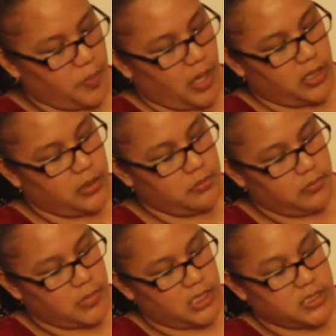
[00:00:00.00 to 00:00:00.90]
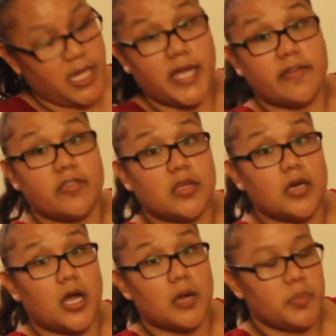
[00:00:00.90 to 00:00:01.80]
the bottom, the tie of the
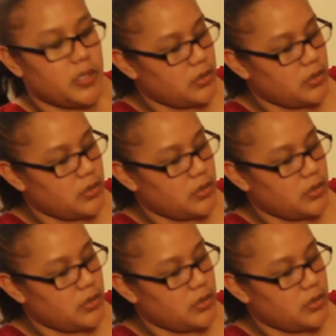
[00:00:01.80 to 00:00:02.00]
heart balloon